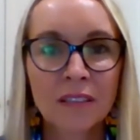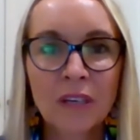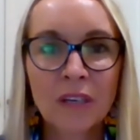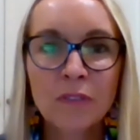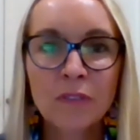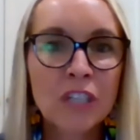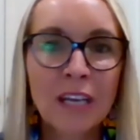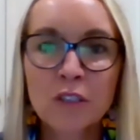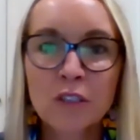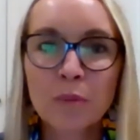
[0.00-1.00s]
What if you
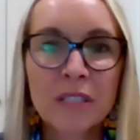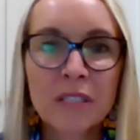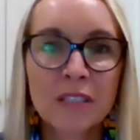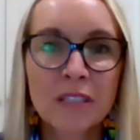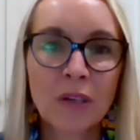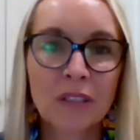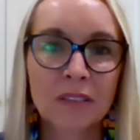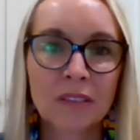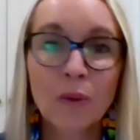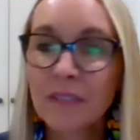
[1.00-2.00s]
change your business
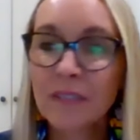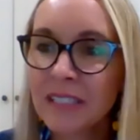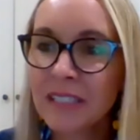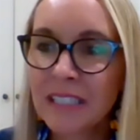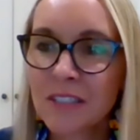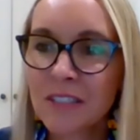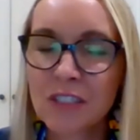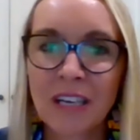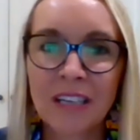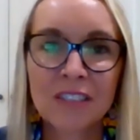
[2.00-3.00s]
model? What if it needs to
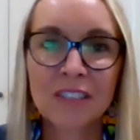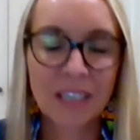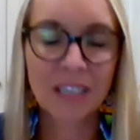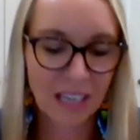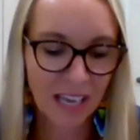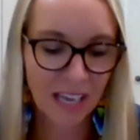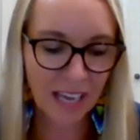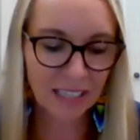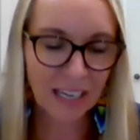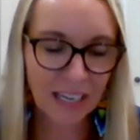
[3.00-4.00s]
change?
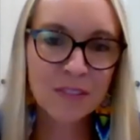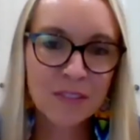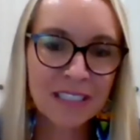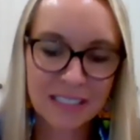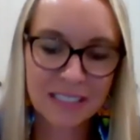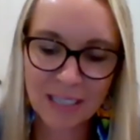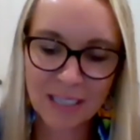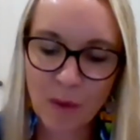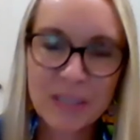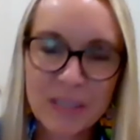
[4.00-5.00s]
And I've seen it.
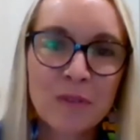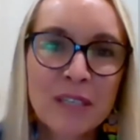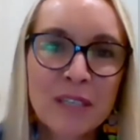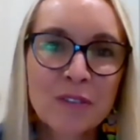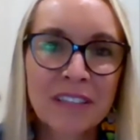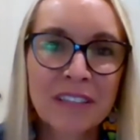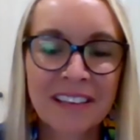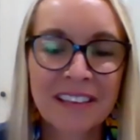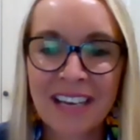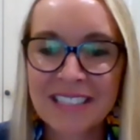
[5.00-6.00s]
I was at a restaurant the
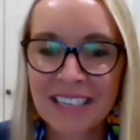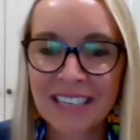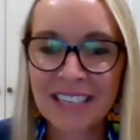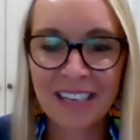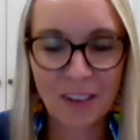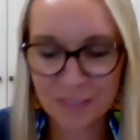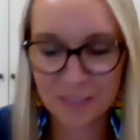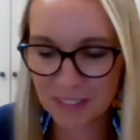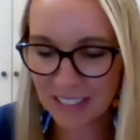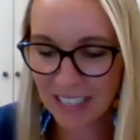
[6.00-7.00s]
other night and I
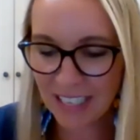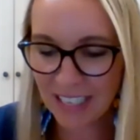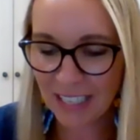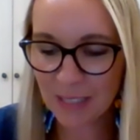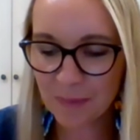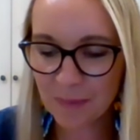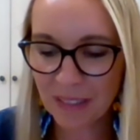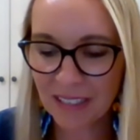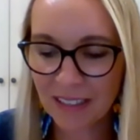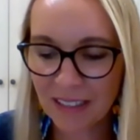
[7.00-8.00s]
laughed.
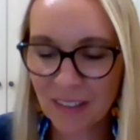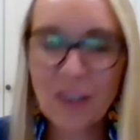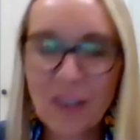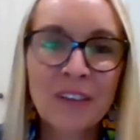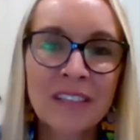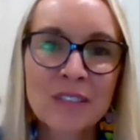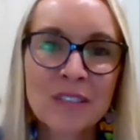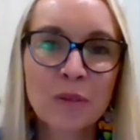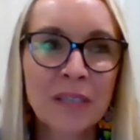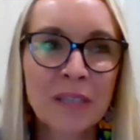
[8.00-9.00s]
The owner
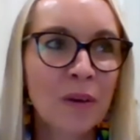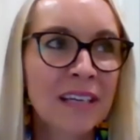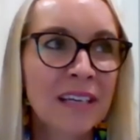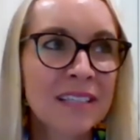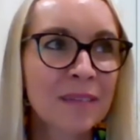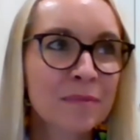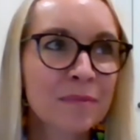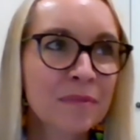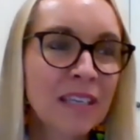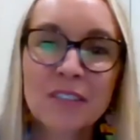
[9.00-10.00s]
is normally quite
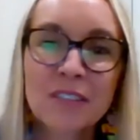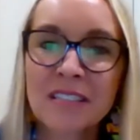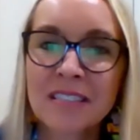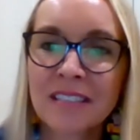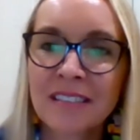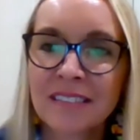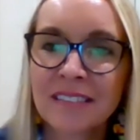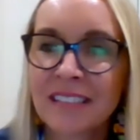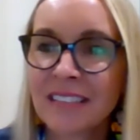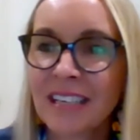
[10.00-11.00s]

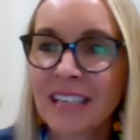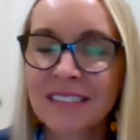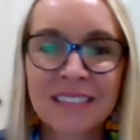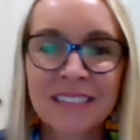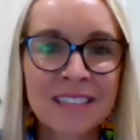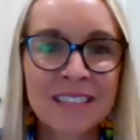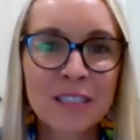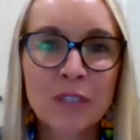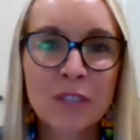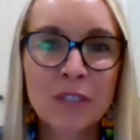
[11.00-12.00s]
egotistical and doesn't
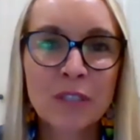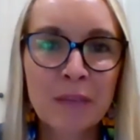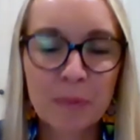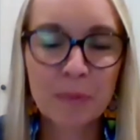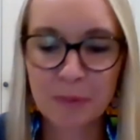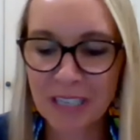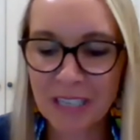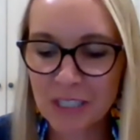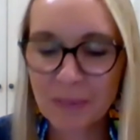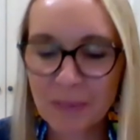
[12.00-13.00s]
seem to like people
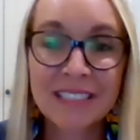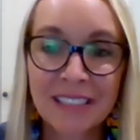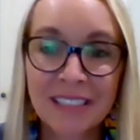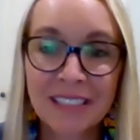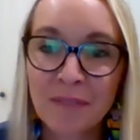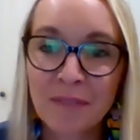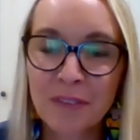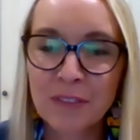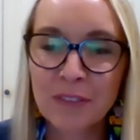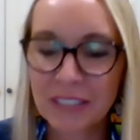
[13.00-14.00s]
much, but we love
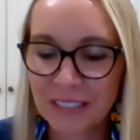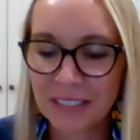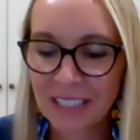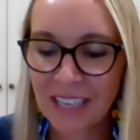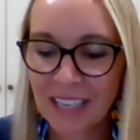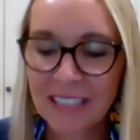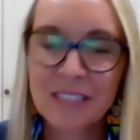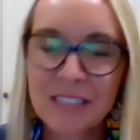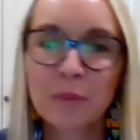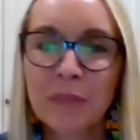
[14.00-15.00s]
the food. And
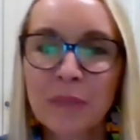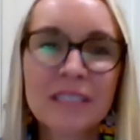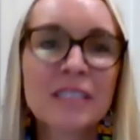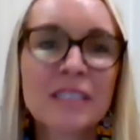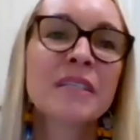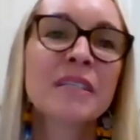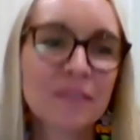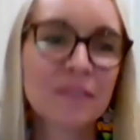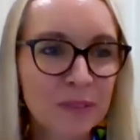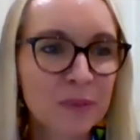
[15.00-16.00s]
he's normally
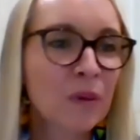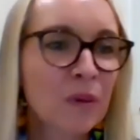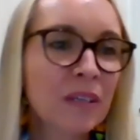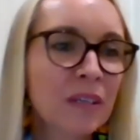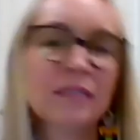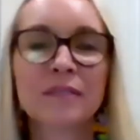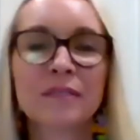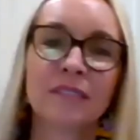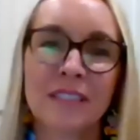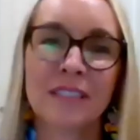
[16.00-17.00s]
dismissive. You'll walk and he'll
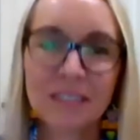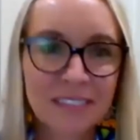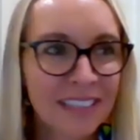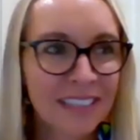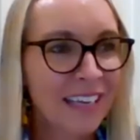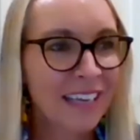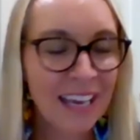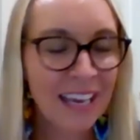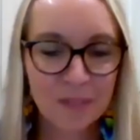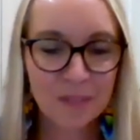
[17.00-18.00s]
greet you.
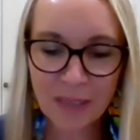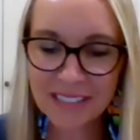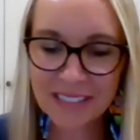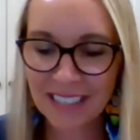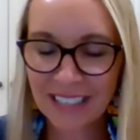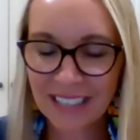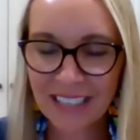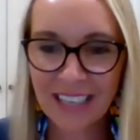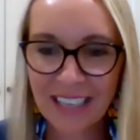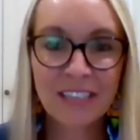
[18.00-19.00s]
And we went there
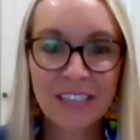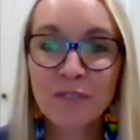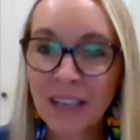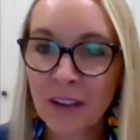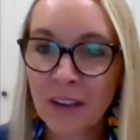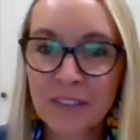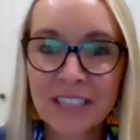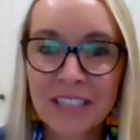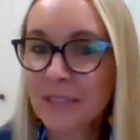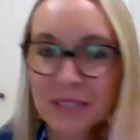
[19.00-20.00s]
and he fell over
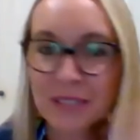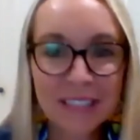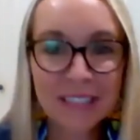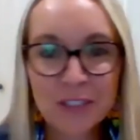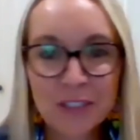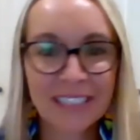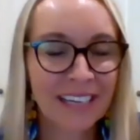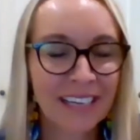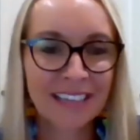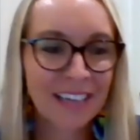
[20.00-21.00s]
us. He was literally
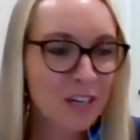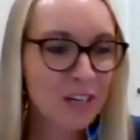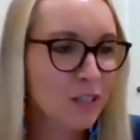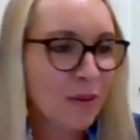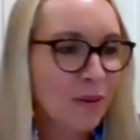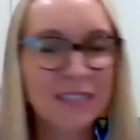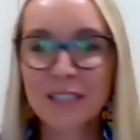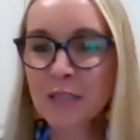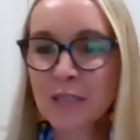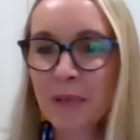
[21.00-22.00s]
like showing us
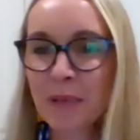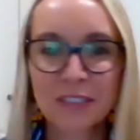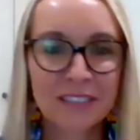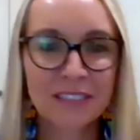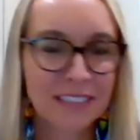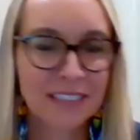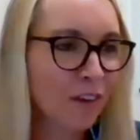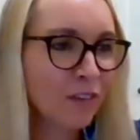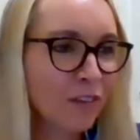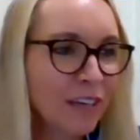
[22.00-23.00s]
the specials and
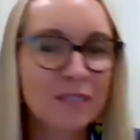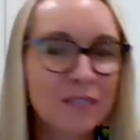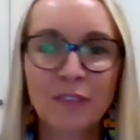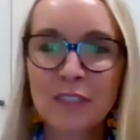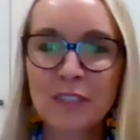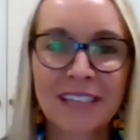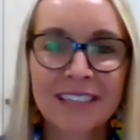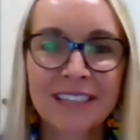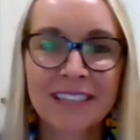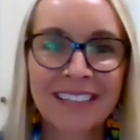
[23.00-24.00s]
offering us free
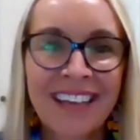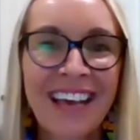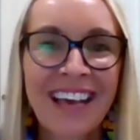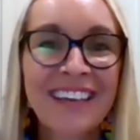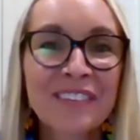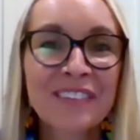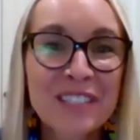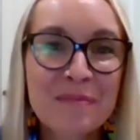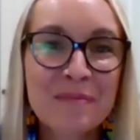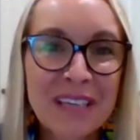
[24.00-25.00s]
drinks. And I
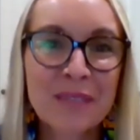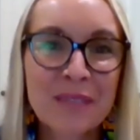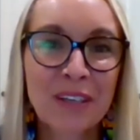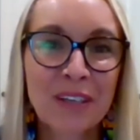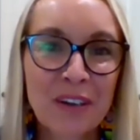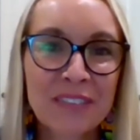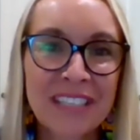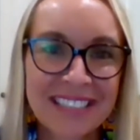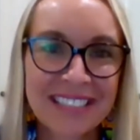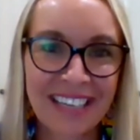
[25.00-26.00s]
thought it's amazing what COVID
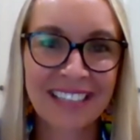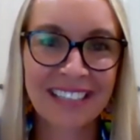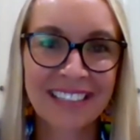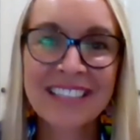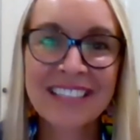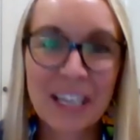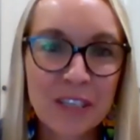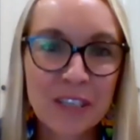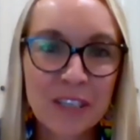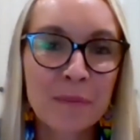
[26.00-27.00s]
has done. He's
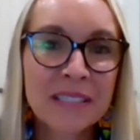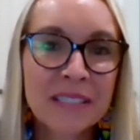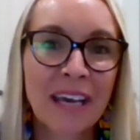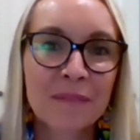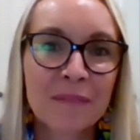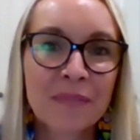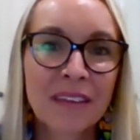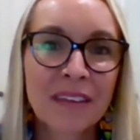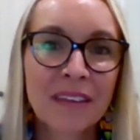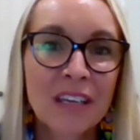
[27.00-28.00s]
had to up his game.
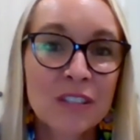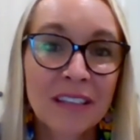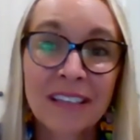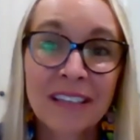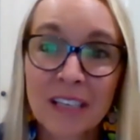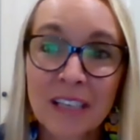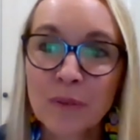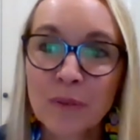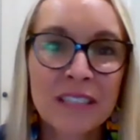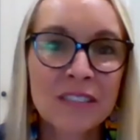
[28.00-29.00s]
So I think that's
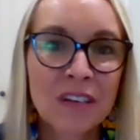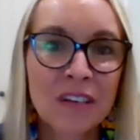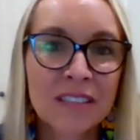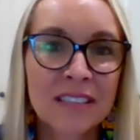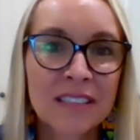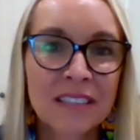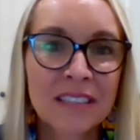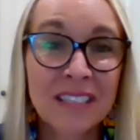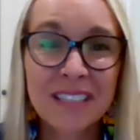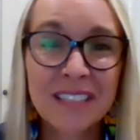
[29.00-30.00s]
what we need to ask
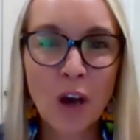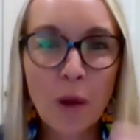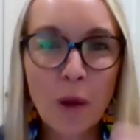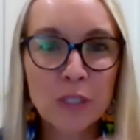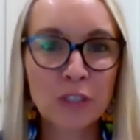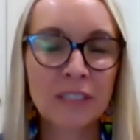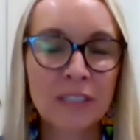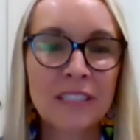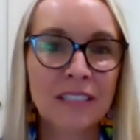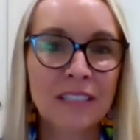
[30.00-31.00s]
ourselves. This is an
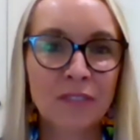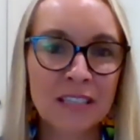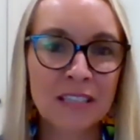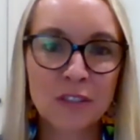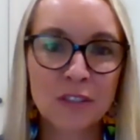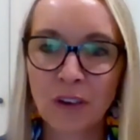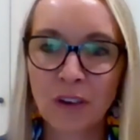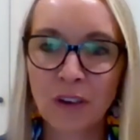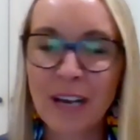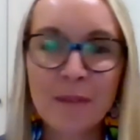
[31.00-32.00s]
opportunity for us to
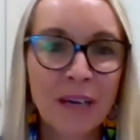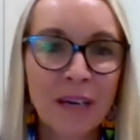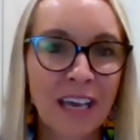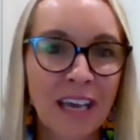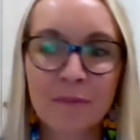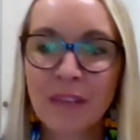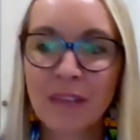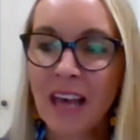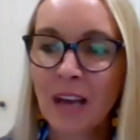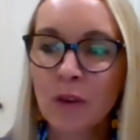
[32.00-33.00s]
grow and up our game.
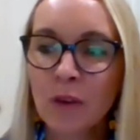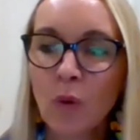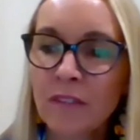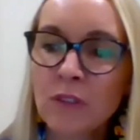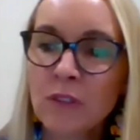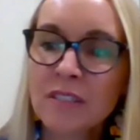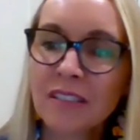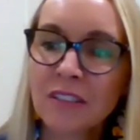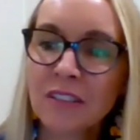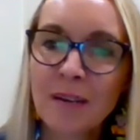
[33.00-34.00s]
And what if you
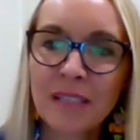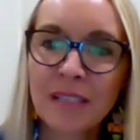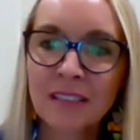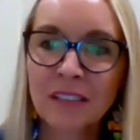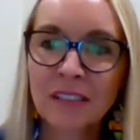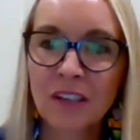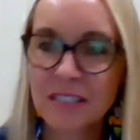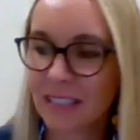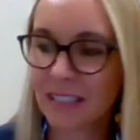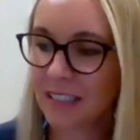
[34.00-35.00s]
said, I'm a little
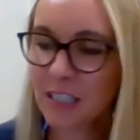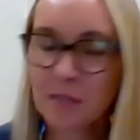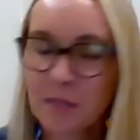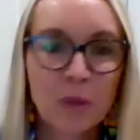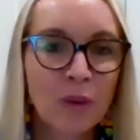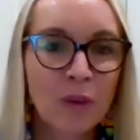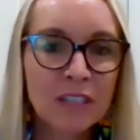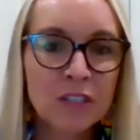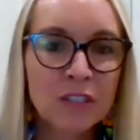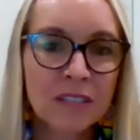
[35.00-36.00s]
glass here, but what if
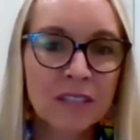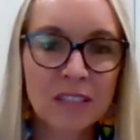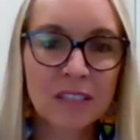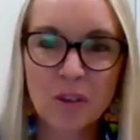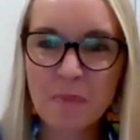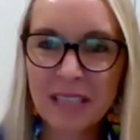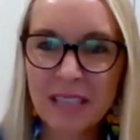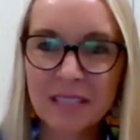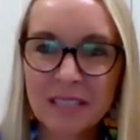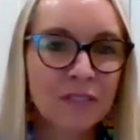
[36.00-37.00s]
I turned this into a
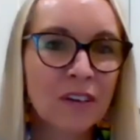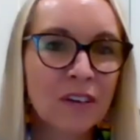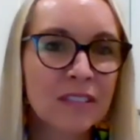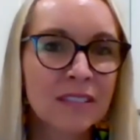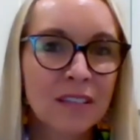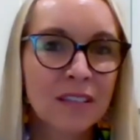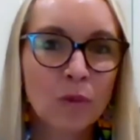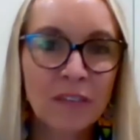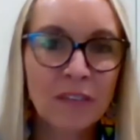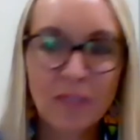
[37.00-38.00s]
massive vase?
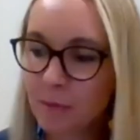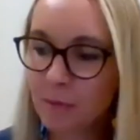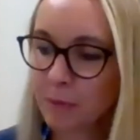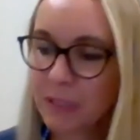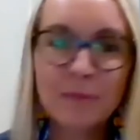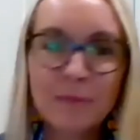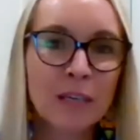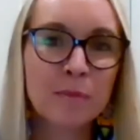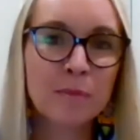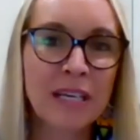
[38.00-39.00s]
What if I built my
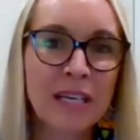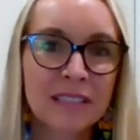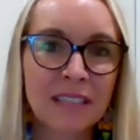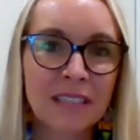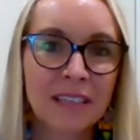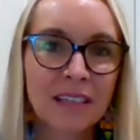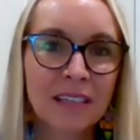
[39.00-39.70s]
capacity?